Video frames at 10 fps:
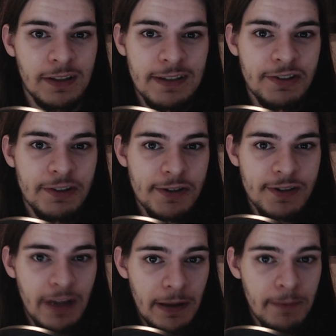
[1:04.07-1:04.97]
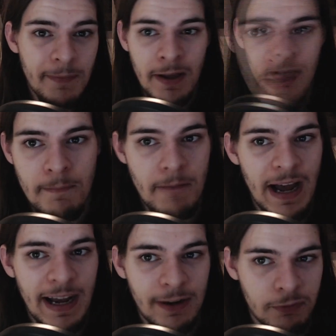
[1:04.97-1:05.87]
just a
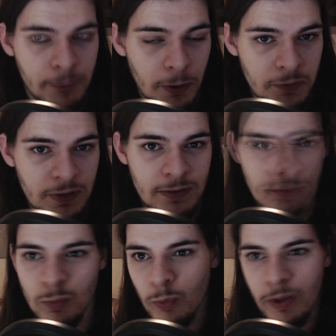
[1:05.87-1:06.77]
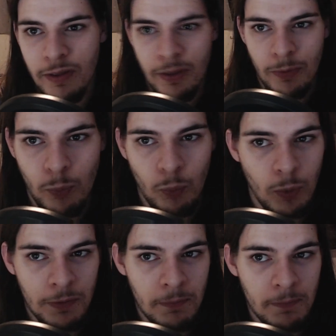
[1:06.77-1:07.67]
bag of protein with
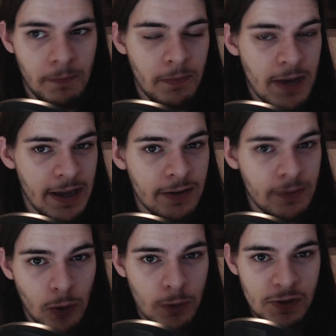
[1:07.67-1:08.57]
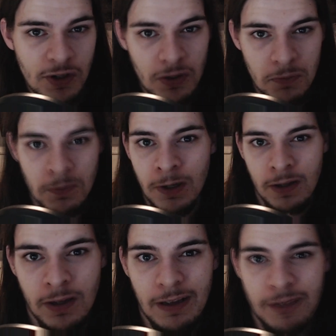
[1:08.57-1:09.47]
one big chromosome,
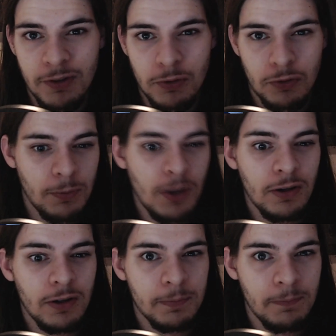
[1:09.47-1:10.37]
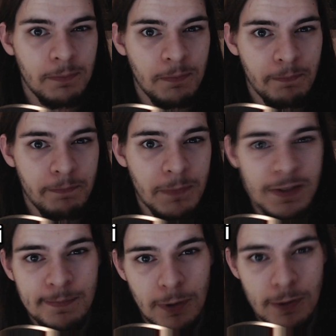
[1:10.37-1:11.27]
a few smaller
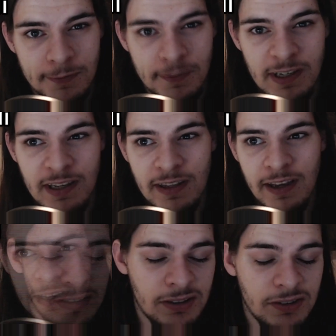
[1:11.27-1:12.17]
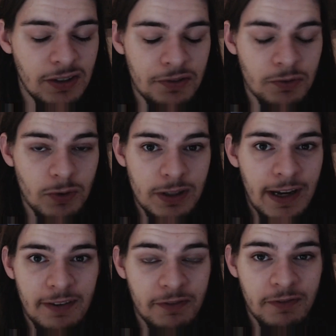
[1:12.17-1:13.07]
bits and parts of DNA. Doesn't really
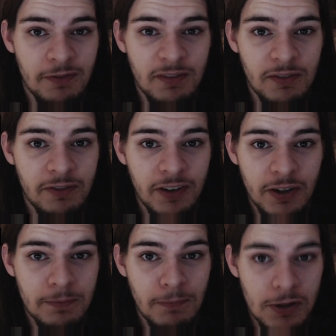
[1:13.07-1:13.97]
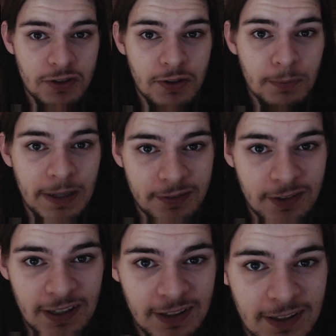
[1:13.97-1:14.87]
have very much
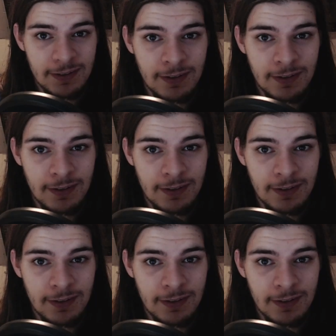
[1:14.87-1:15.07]
complexity in it.